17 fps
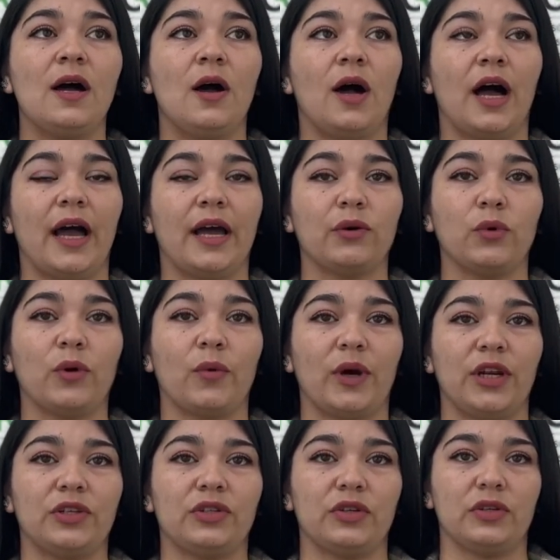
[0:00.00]
And we
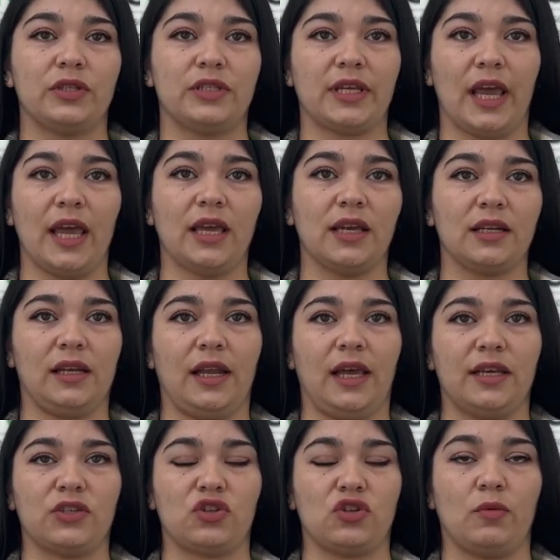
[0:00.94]
wanted to take
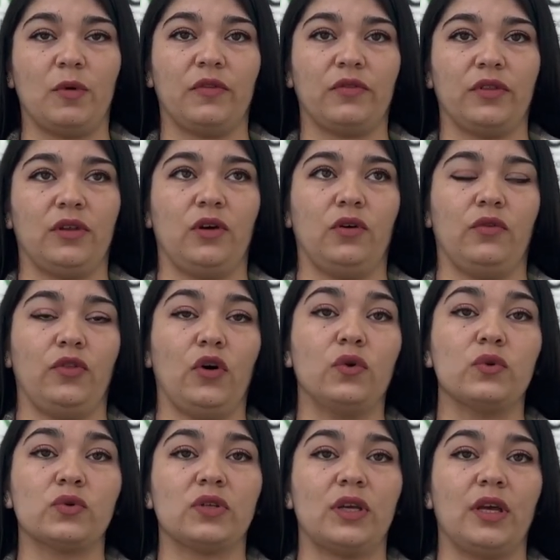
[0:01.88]
like some of
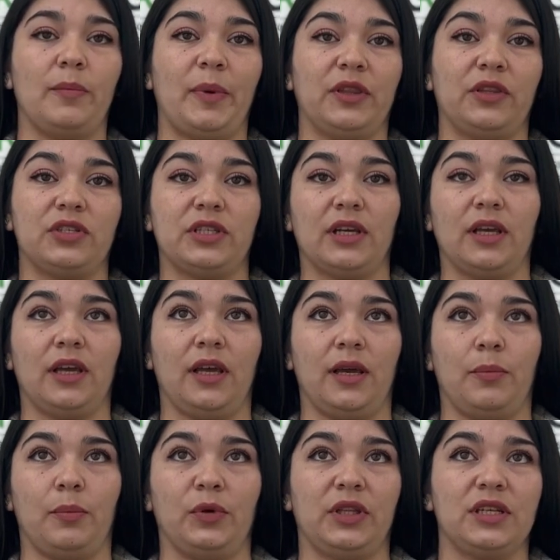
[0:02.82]
those
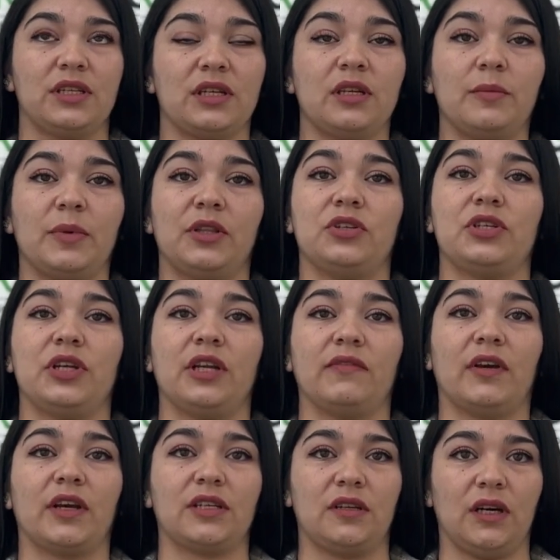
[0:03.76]
potentially
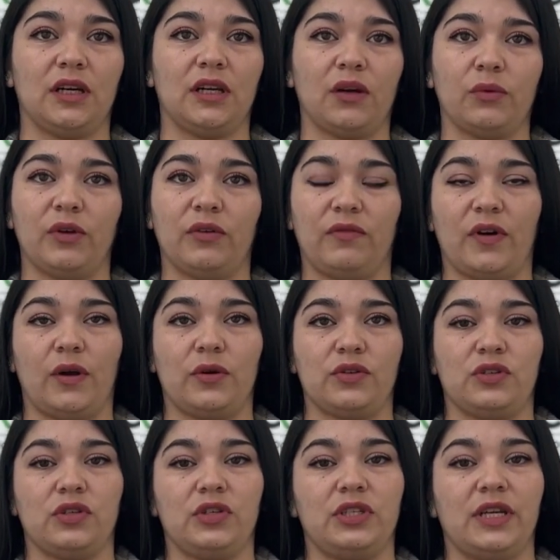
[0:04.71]
pathogenic bacteria that we
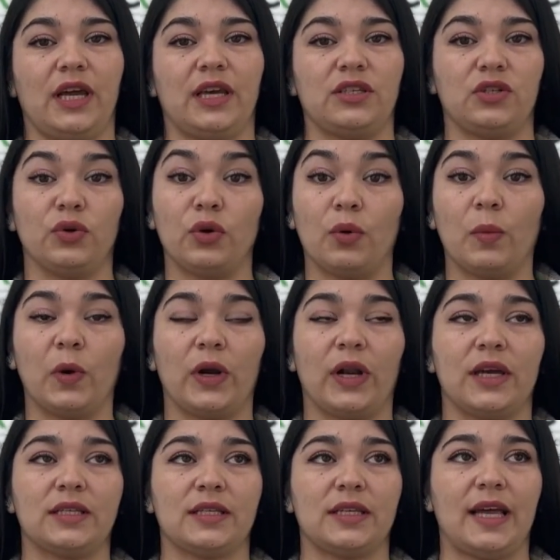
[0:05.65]
found, such as
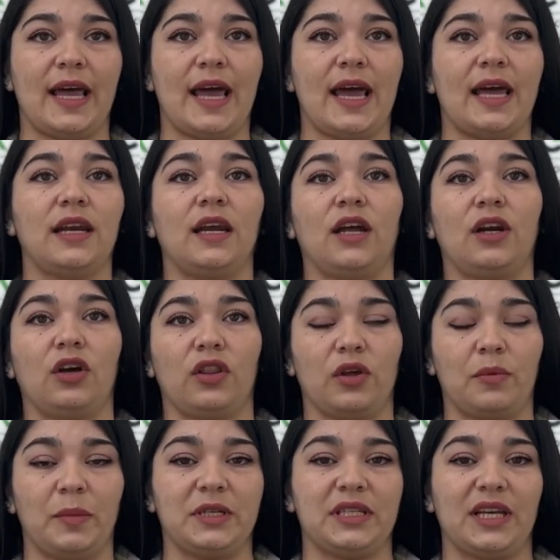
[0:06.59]
Pseudomonas and
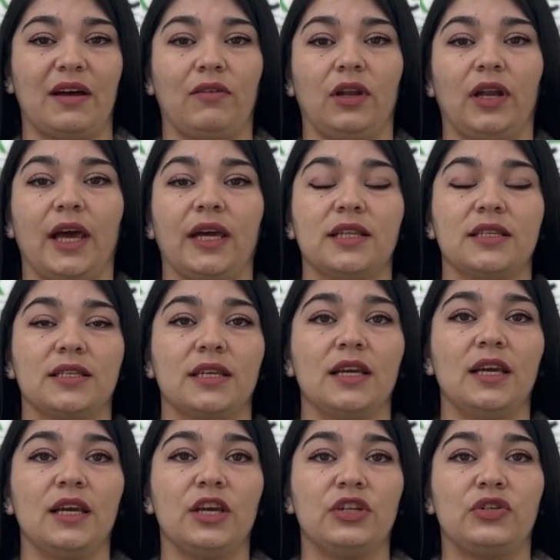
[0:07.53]
other metabolites,
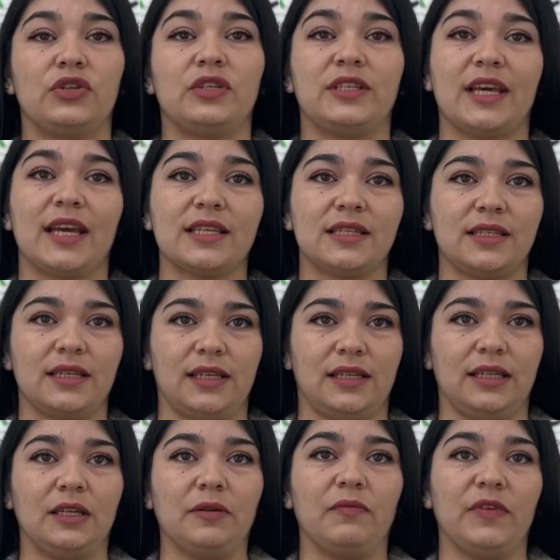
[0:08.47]
to test
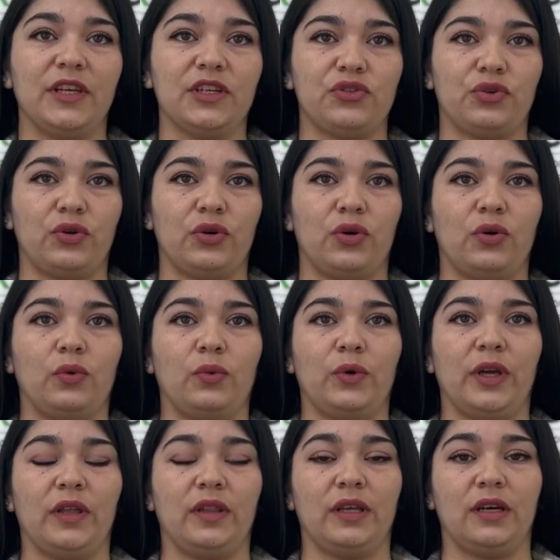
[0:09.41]
it in vitro
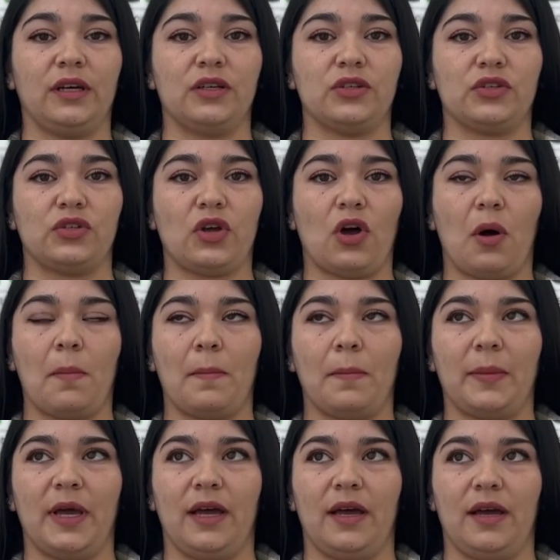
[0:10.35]
with some